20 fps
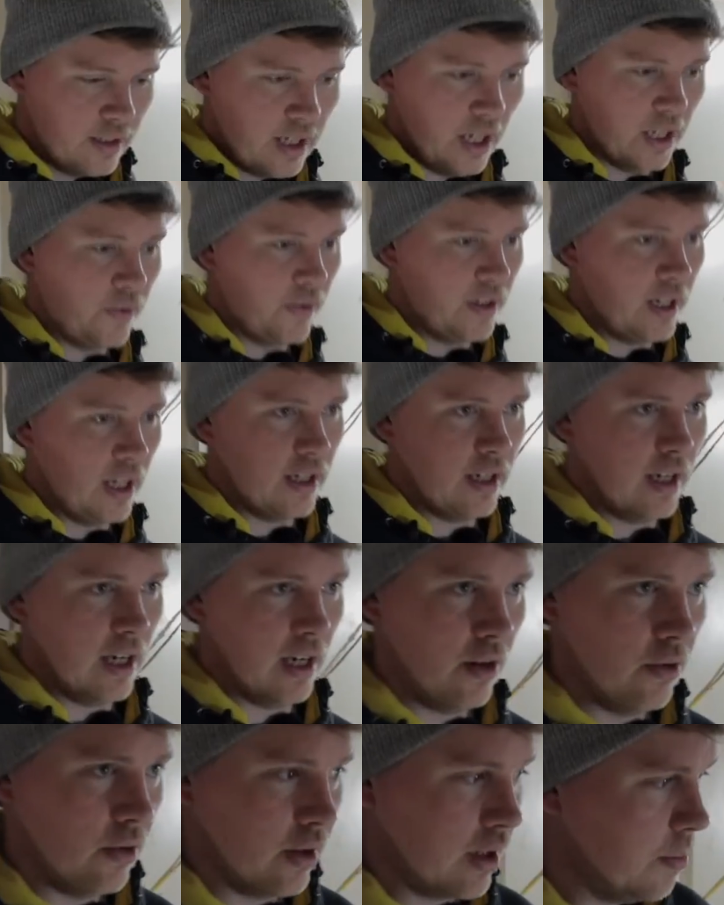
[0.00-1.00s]
to test for dead
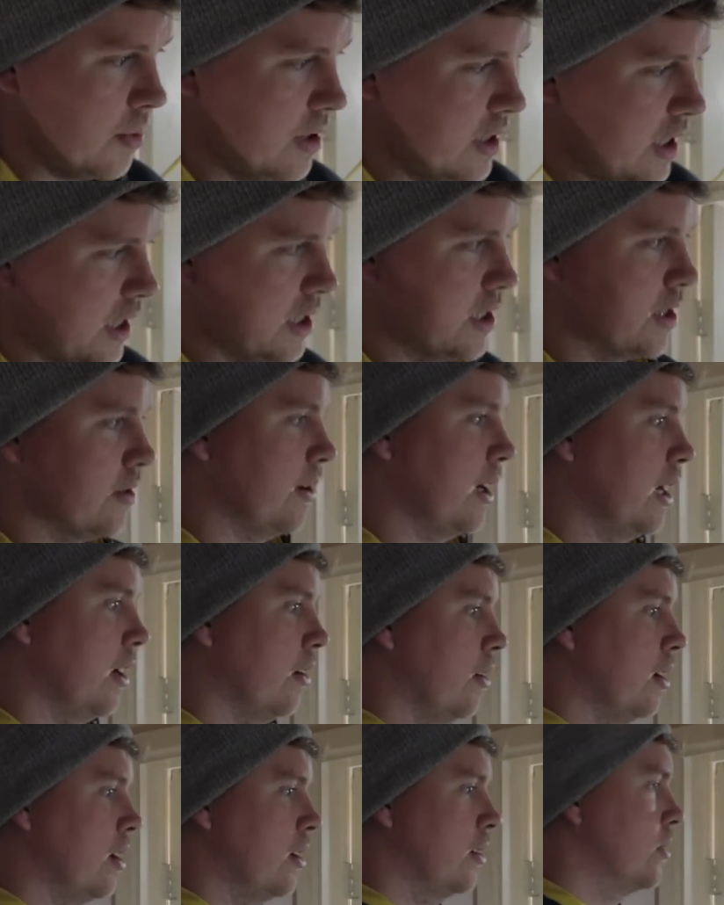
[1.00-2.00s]
now, get my tester
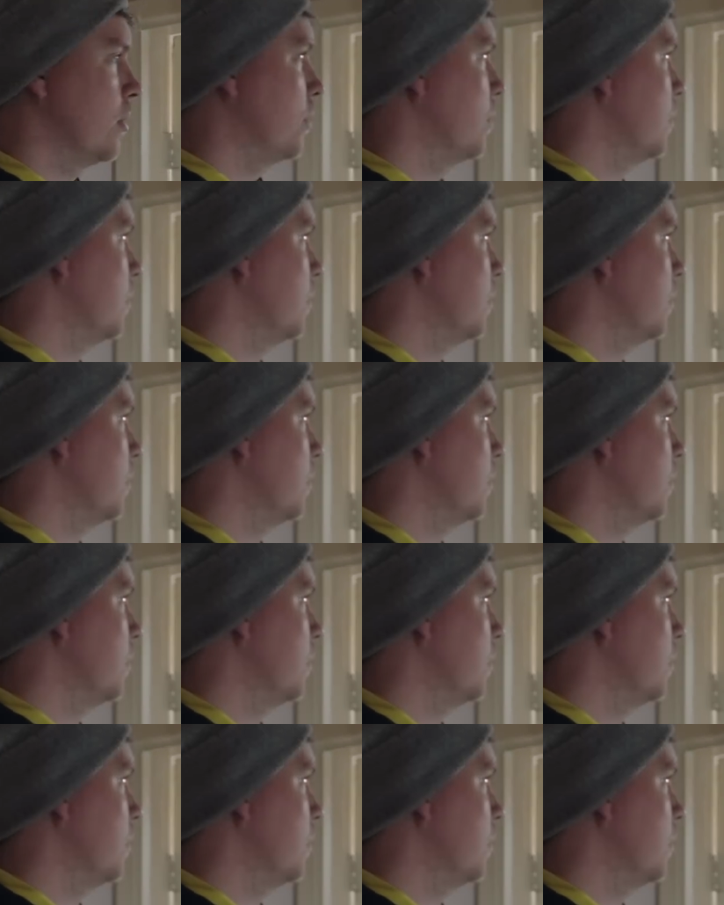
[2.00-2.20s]
out, do